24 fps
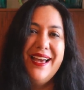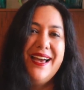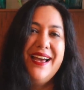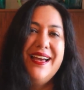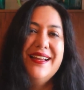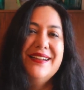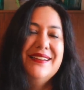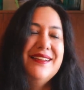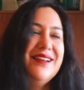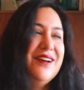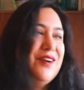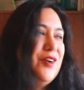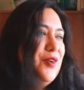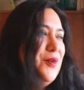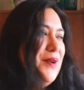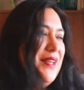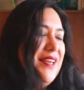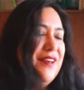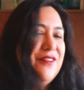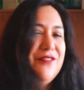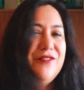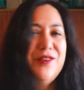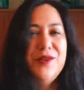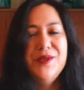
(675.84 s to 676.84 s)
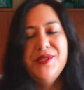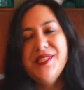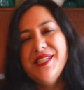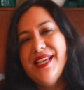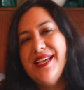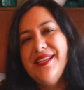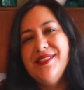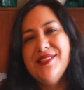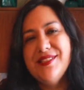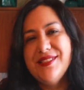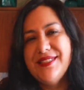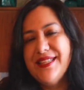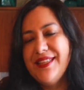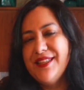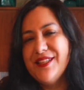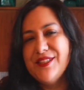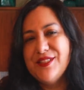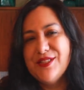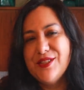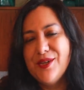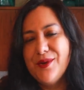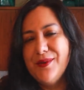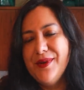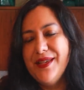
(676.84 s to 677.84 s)
And only a few changes in the
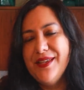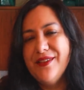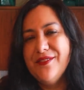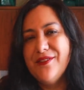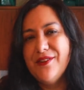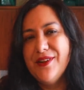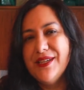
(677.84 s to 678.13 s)
sewing.